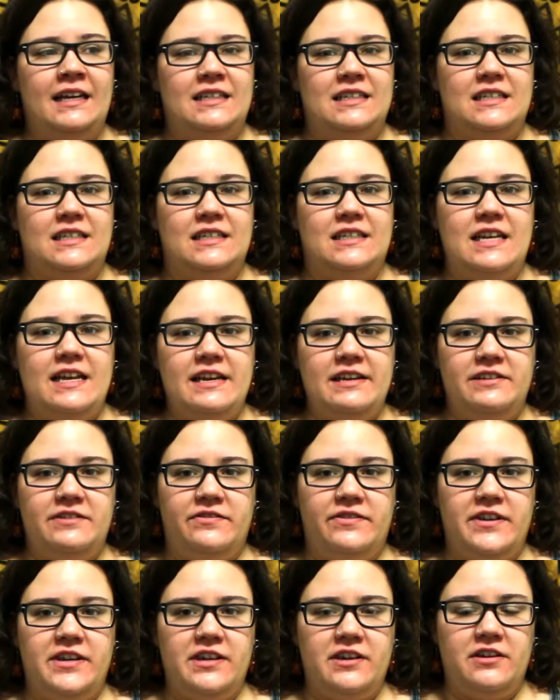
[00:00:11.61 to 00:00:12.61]
Today's
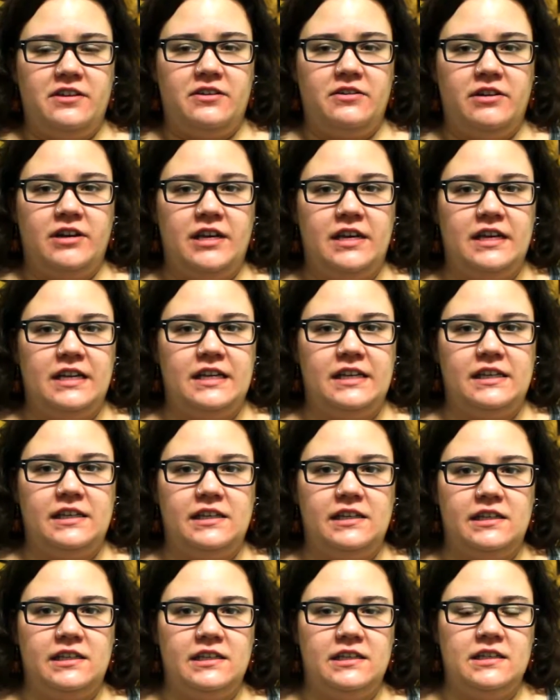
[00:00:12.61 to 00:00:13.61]
video
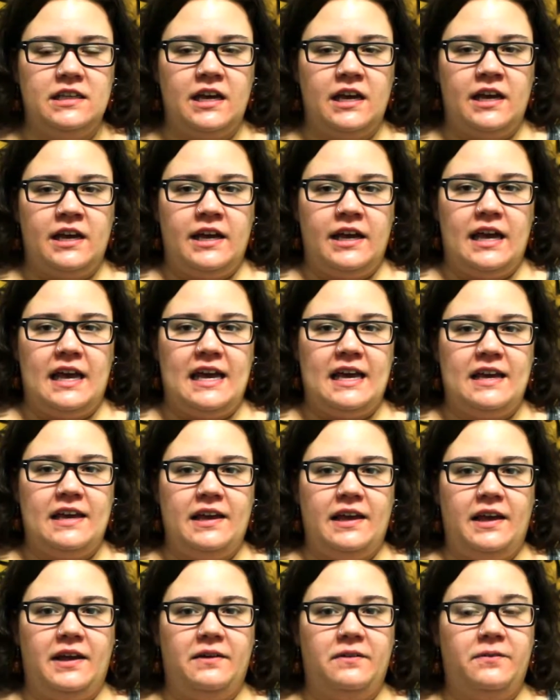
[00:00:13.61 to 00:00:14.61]
is
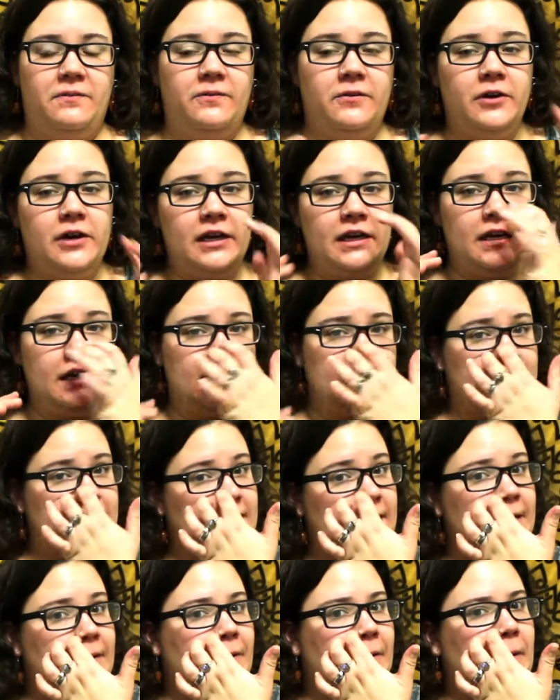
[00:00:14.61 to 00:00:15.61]
a free
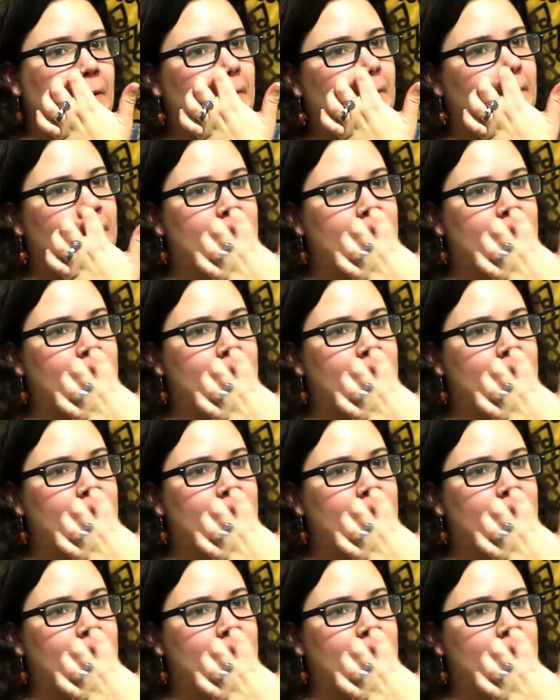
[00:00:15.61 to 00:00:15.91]
estate haul.